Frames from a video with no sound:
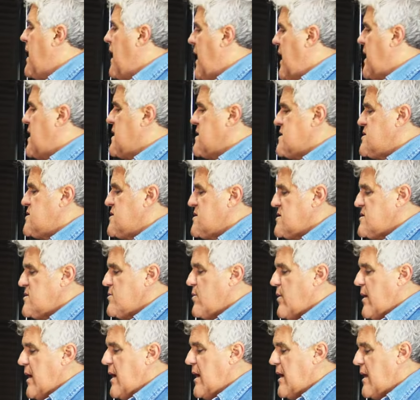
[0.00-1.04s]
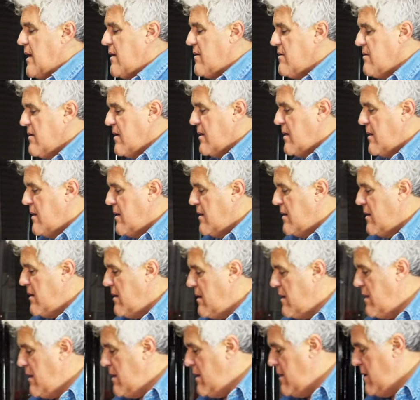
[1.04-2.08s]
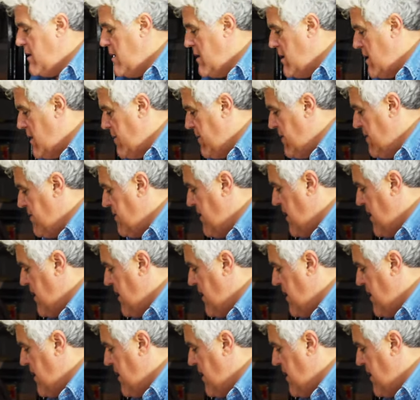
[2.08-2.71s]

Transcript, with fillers: like it just the way it is. And this